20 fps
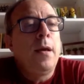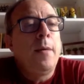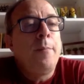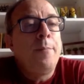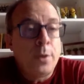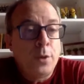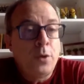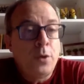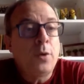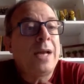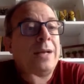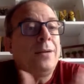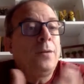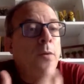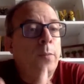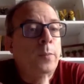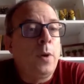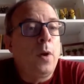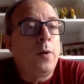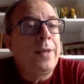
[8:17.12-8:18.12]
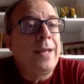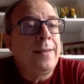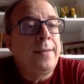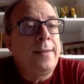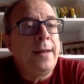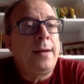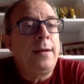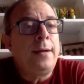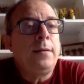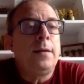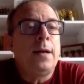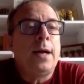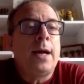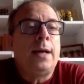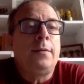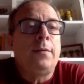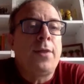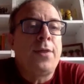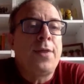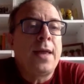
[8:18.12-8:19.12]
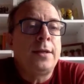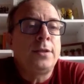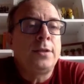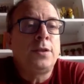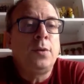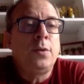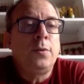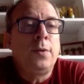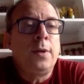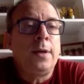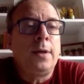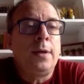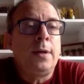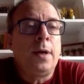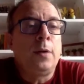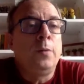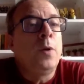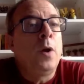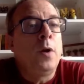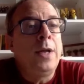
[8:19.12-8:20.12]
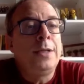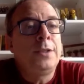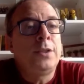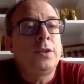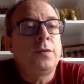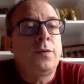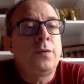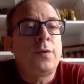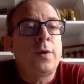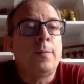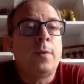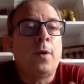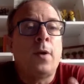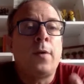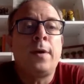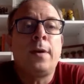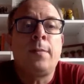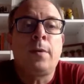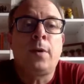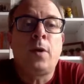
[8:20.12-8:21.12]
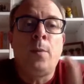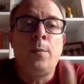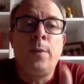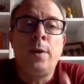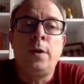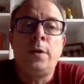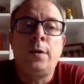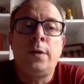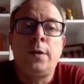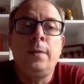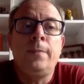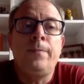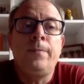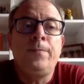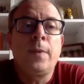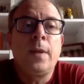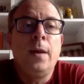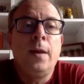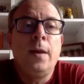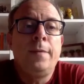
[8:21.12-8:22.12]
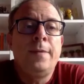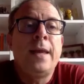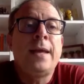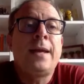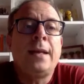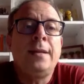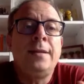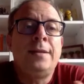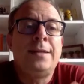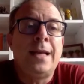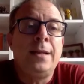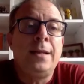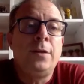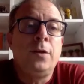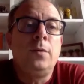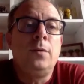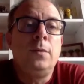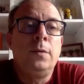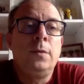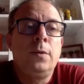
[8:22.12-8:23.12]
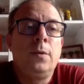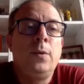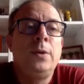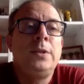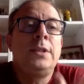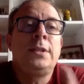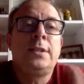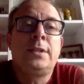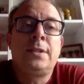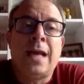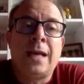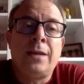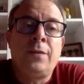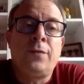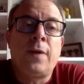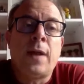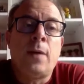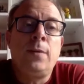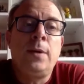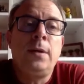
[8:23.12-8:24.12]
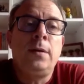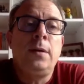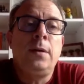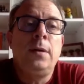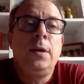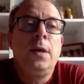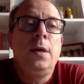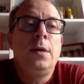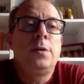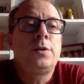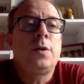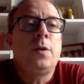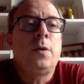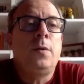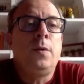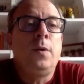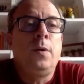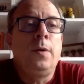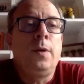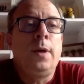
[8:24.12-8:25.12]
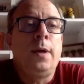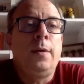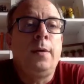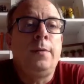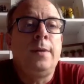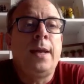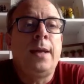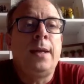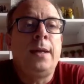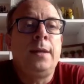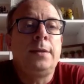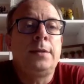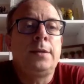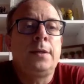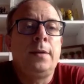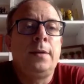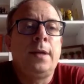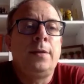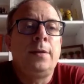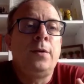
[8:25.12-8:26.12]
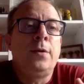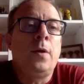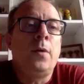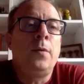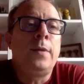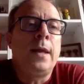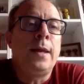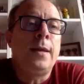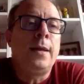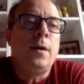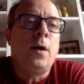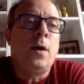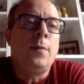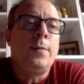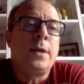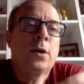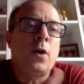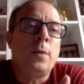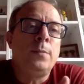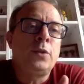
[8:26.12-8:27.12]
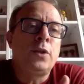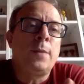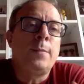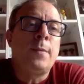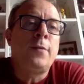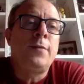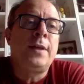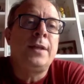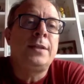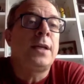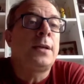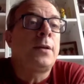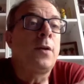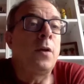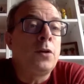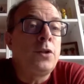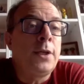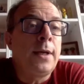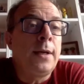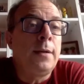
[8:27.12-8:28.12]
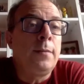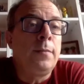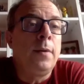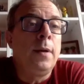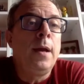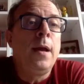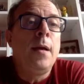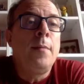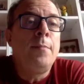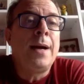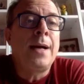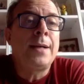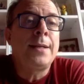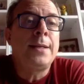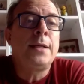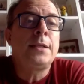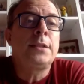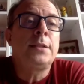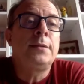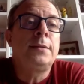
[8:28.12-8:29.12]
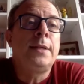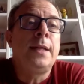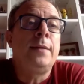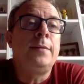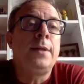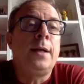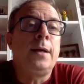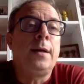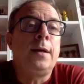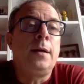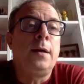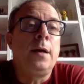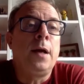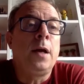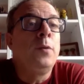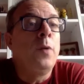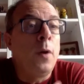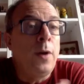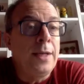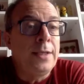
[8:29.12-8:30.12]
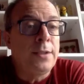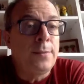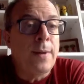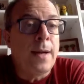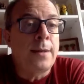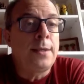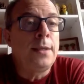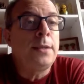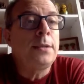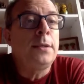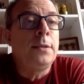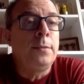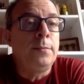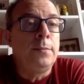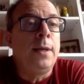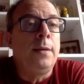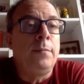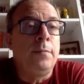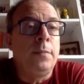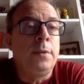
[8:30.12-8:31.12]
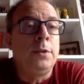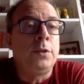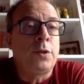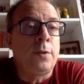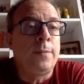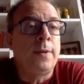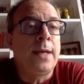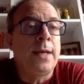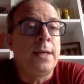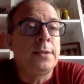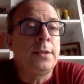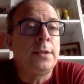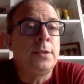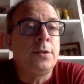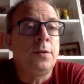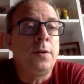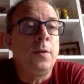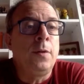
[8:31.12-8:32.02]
But you can upload it there, and thanks to the knowledge from other community, they can tell you which is that flower. So there is, they overcome some of the technological barriers, the knowledge barriers in some cases,